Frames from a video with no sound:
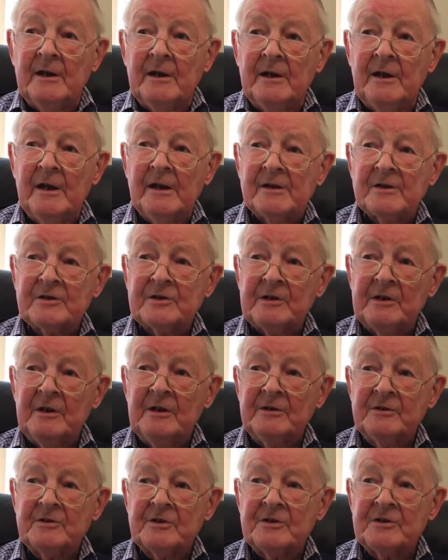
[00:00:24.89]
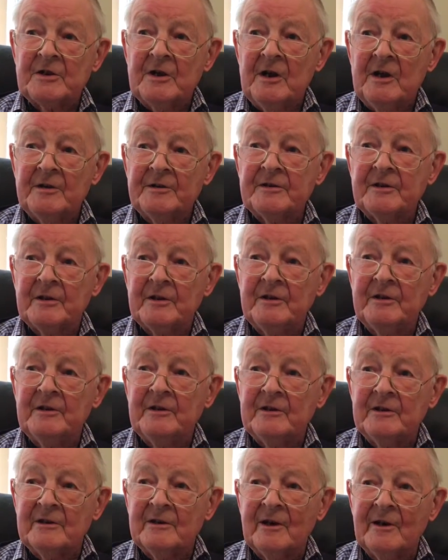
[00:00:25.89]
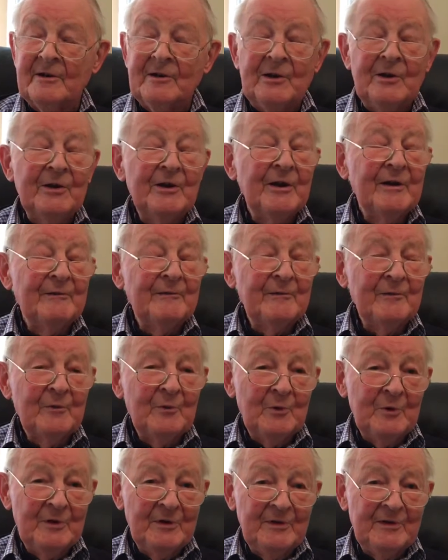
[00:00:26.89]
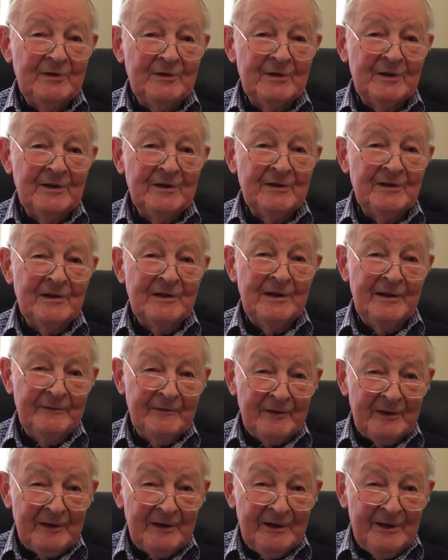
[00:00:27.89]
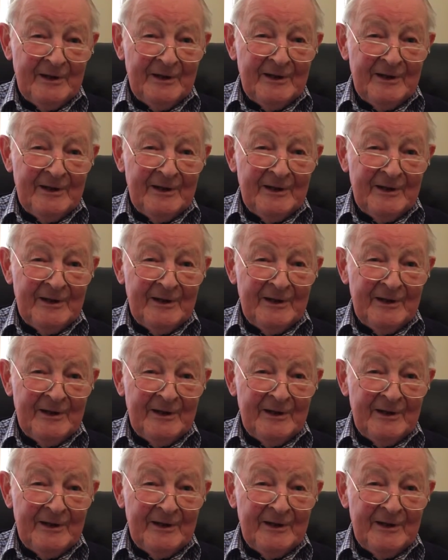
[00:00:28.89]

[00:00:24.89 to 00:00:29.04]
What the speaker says: Yes, it started, oddly enough, with the liver.